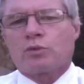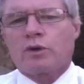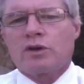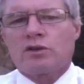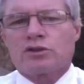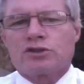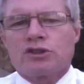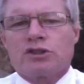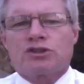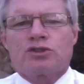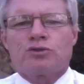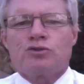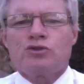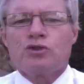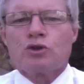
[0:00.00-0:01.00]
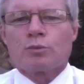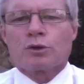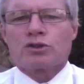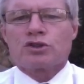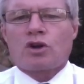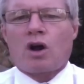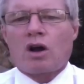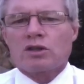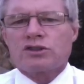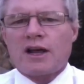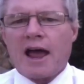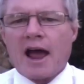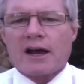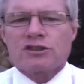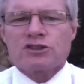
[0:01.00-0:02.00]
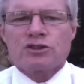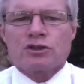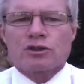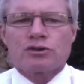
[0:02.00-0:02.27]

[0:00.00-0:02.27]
of Realtors issued numerous calls to action